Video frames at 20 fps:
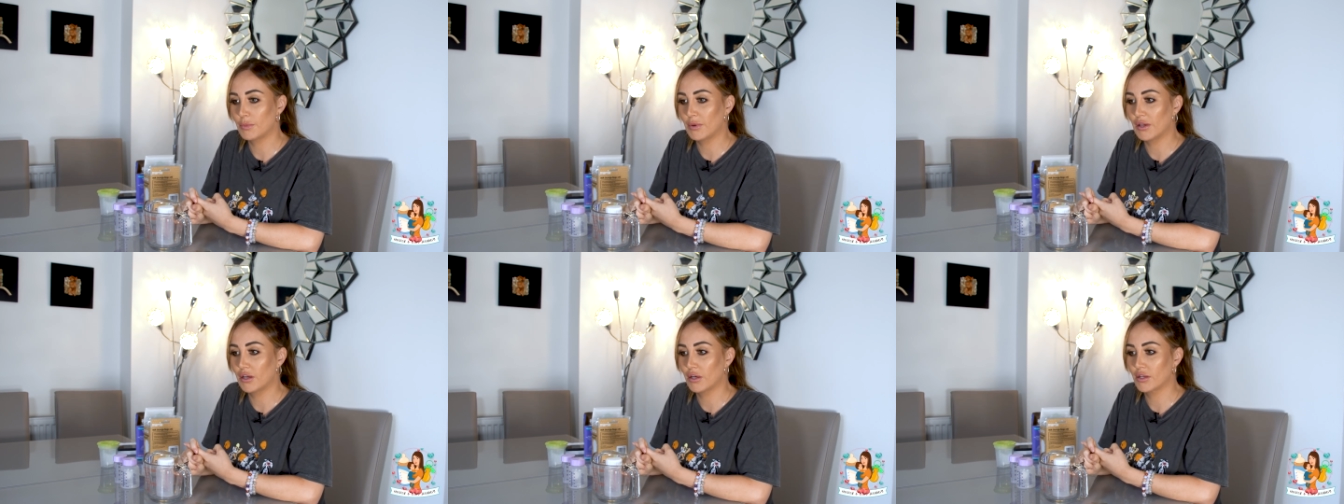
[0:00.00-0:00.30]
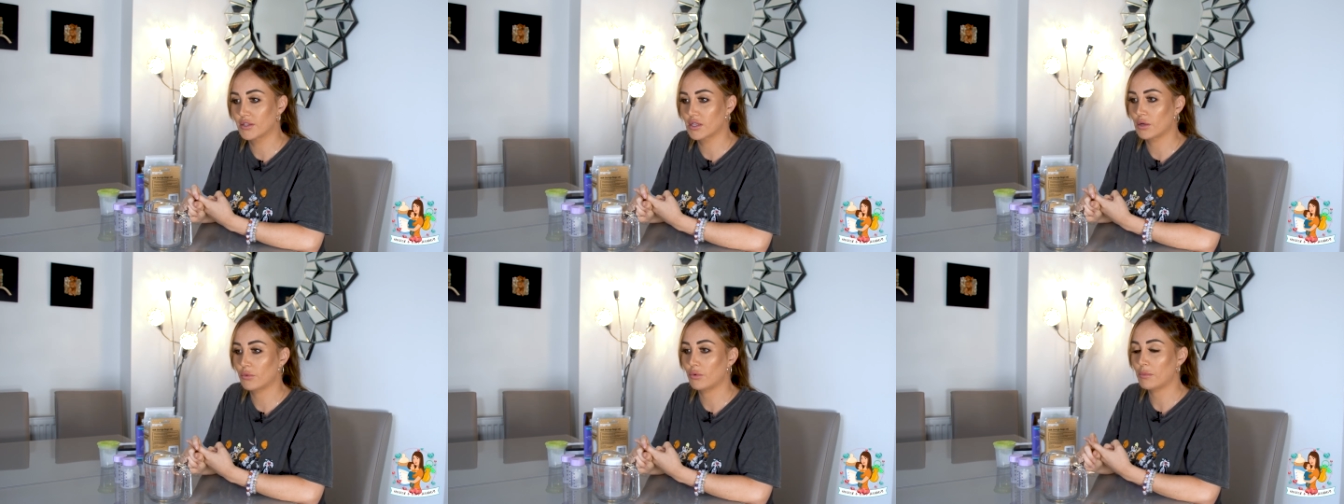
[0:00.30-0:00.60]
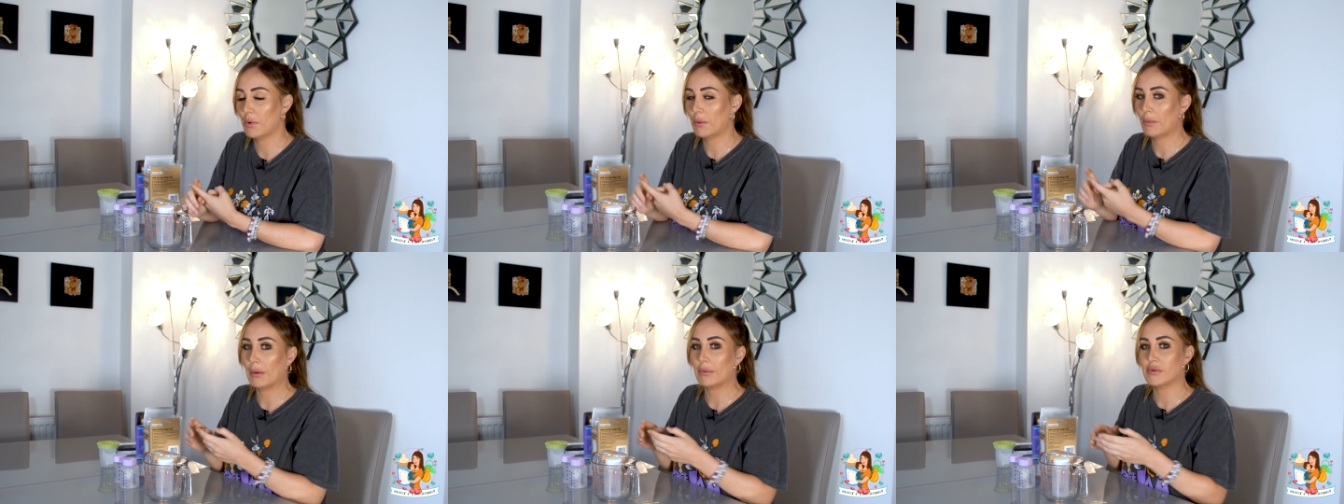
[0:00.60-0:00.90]
because I want
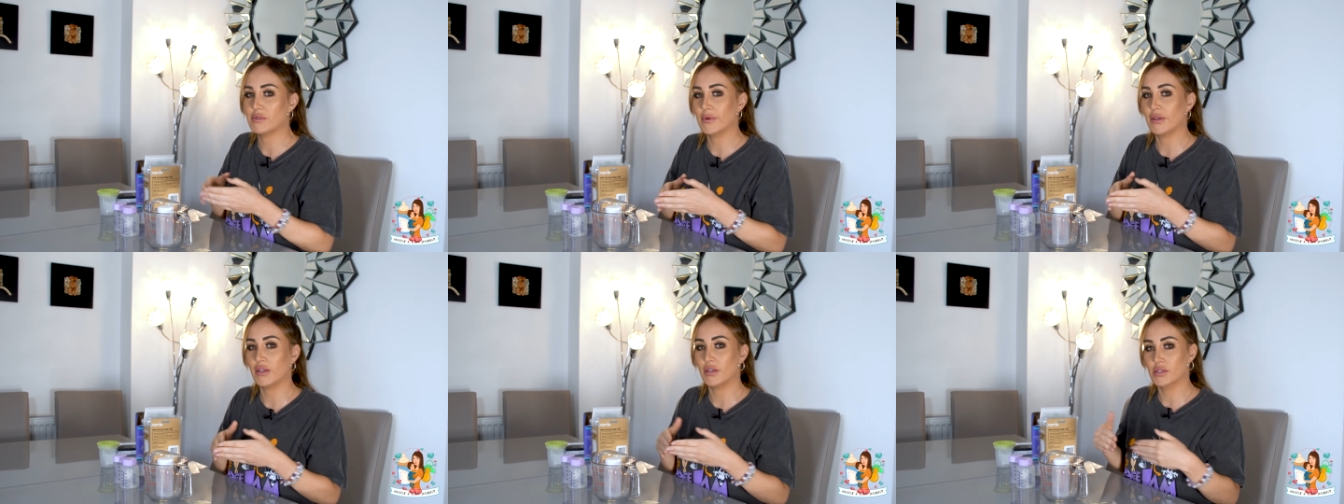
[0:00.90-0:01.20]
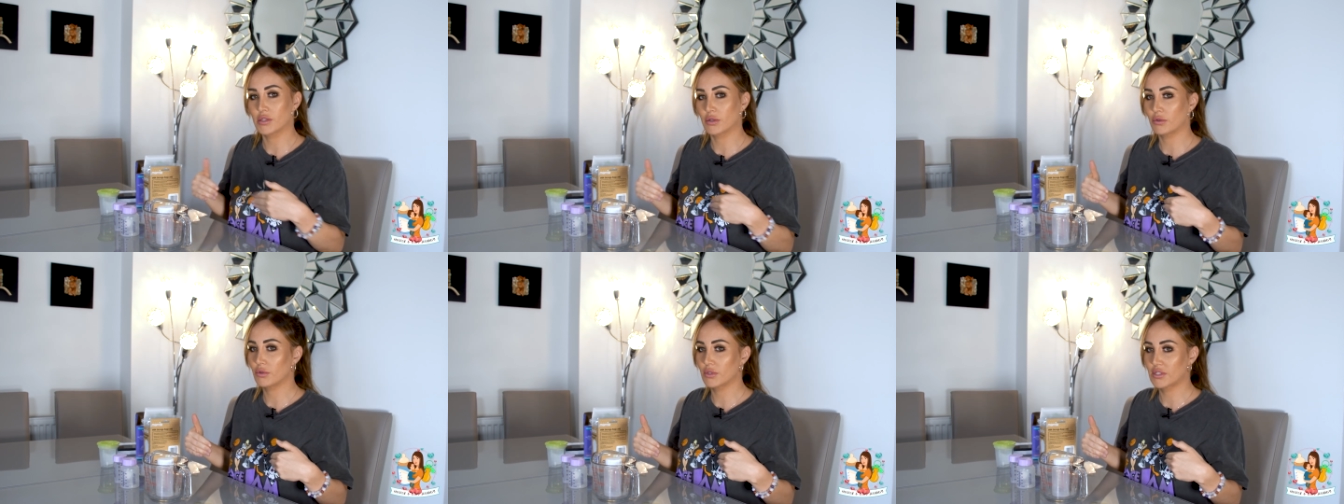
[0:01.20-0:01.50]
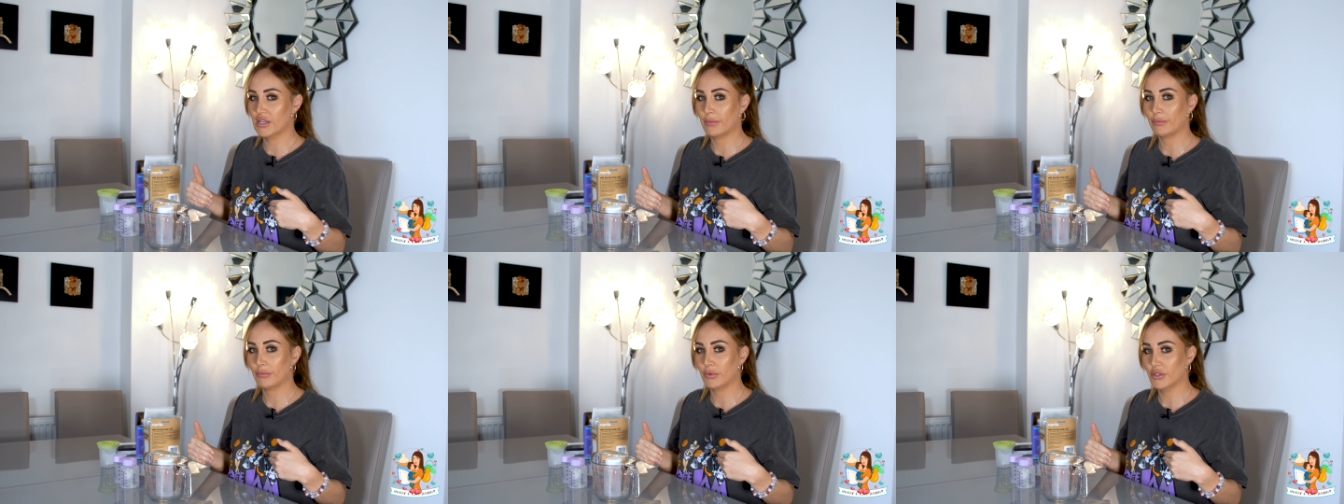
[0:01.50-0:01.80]
my baby to be used to all
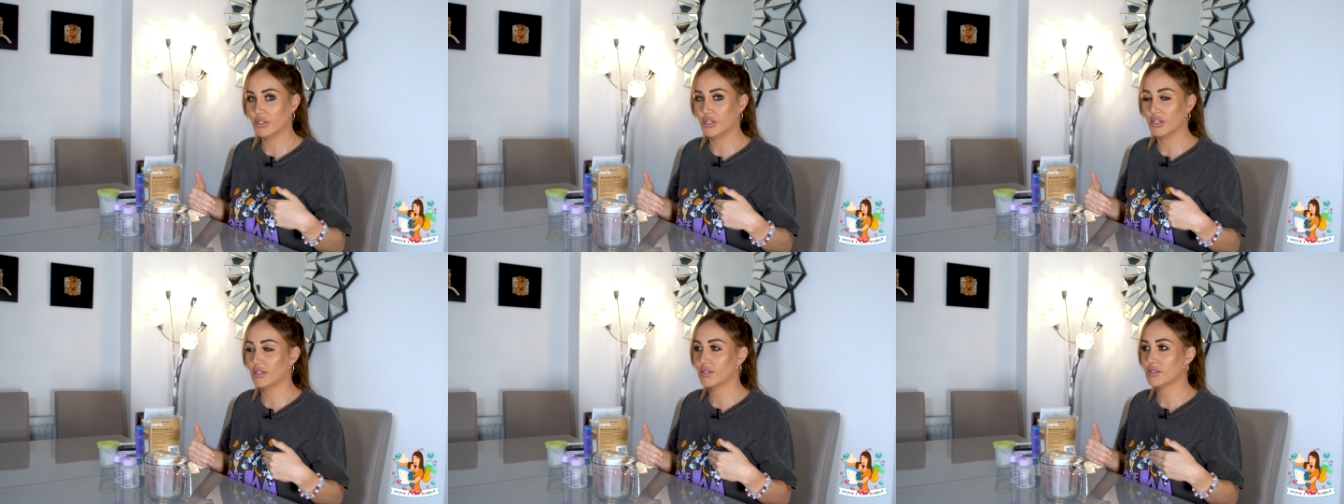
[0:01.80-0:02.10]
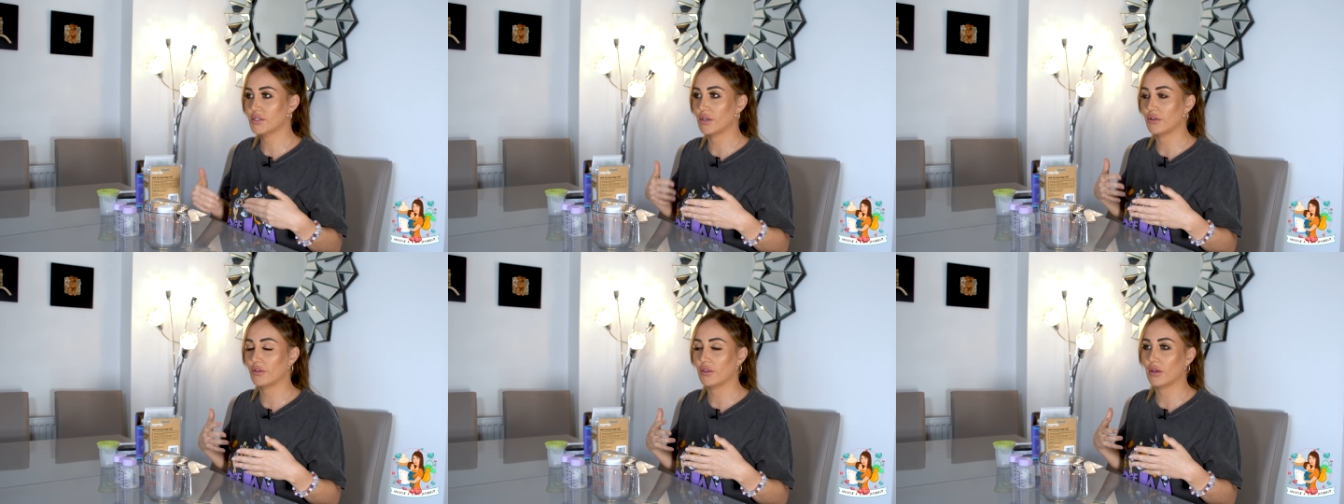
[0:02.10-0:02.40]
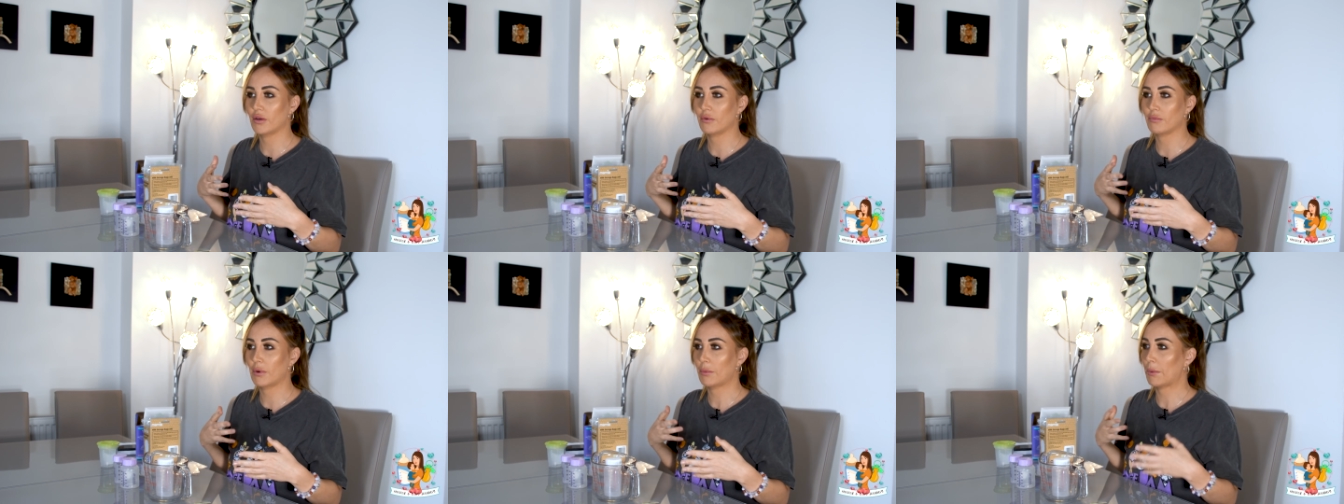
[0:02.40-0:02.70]
temperatures so
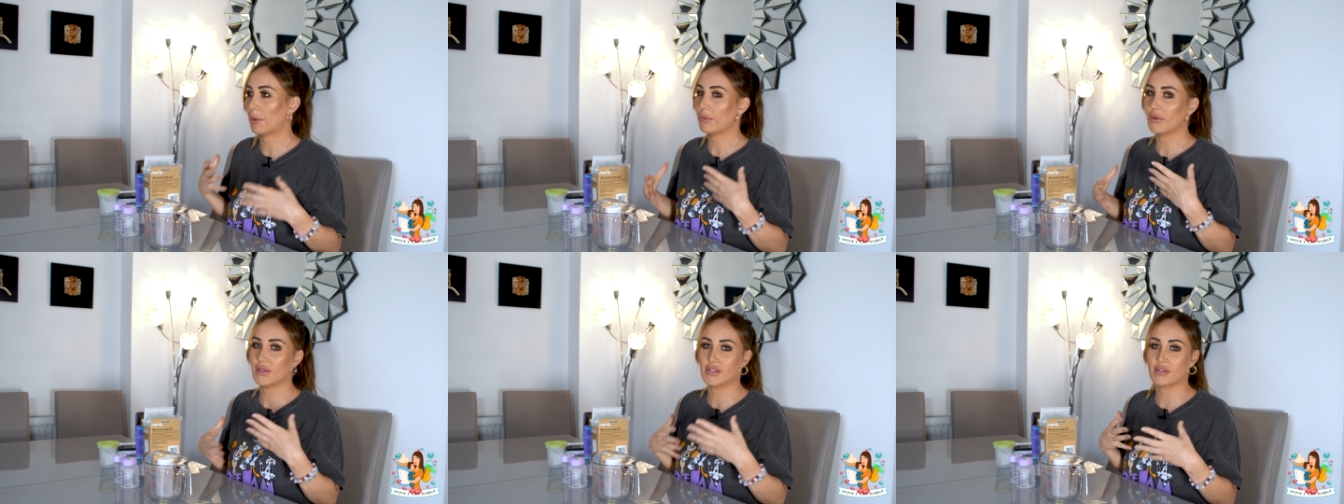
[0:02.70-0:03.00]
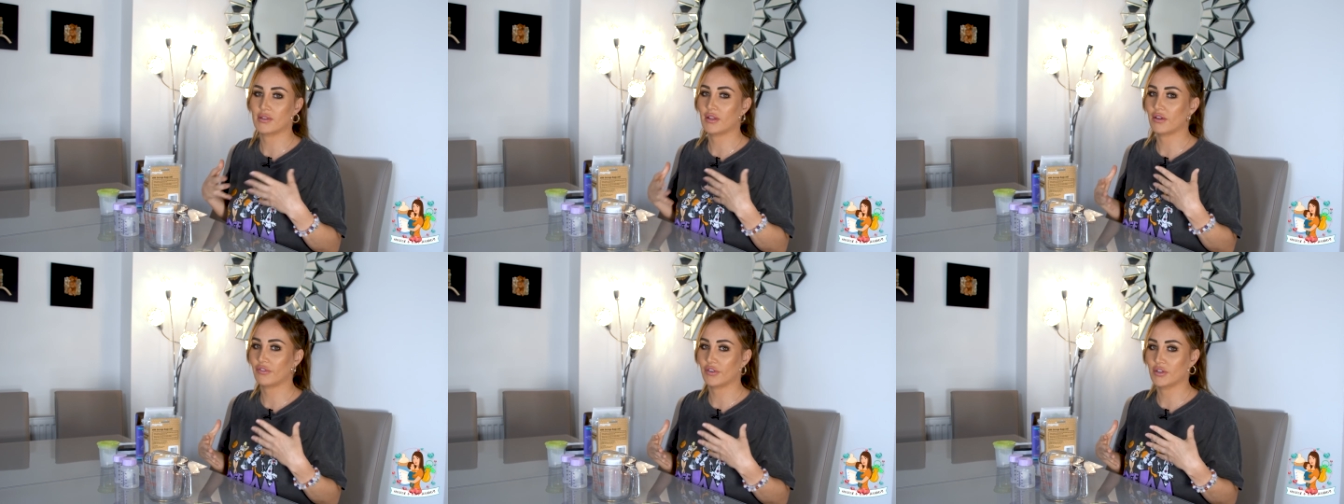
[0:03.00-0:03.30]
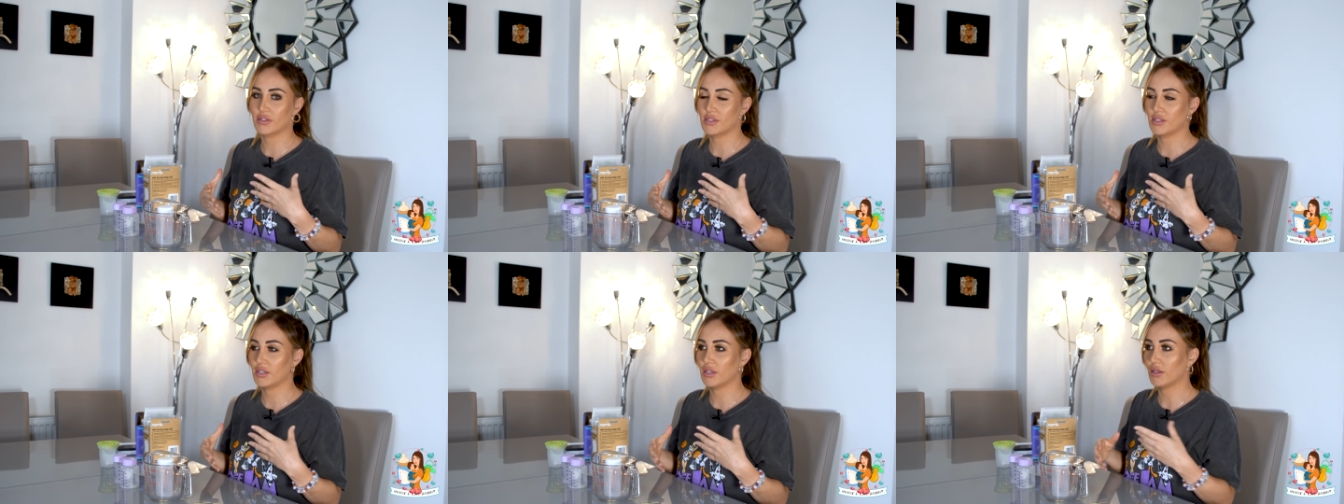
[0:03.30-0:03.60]
that my baby isn't that
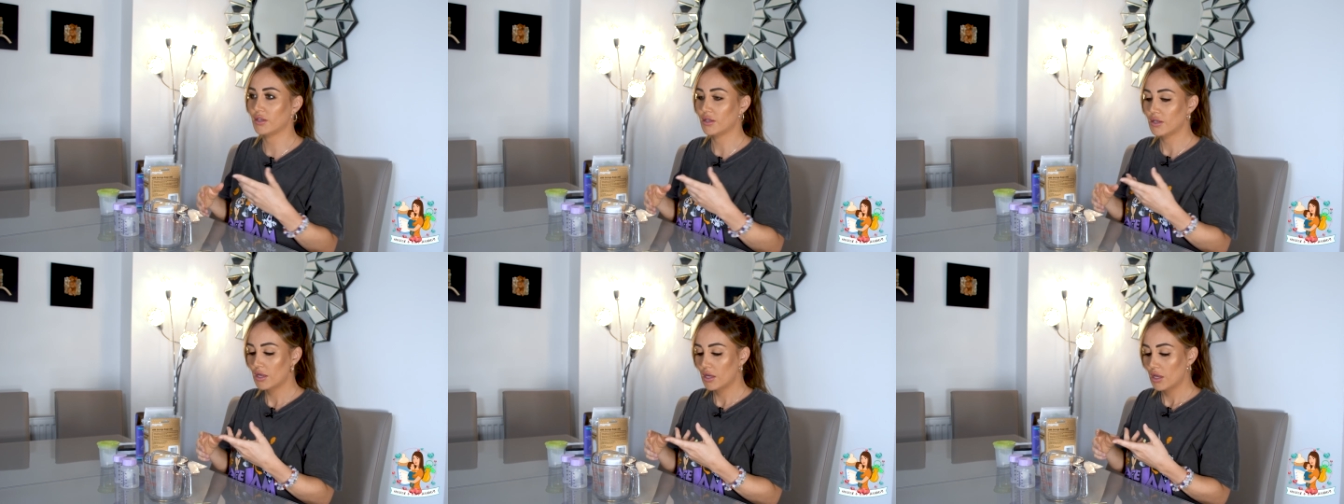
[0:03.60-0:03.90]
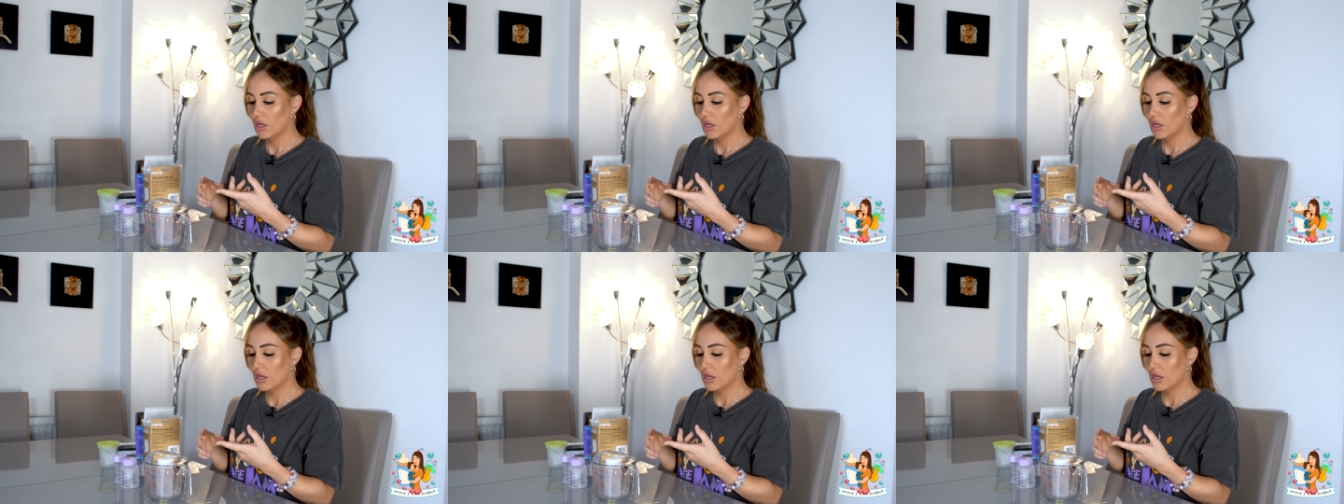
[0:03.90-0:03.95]
fussy.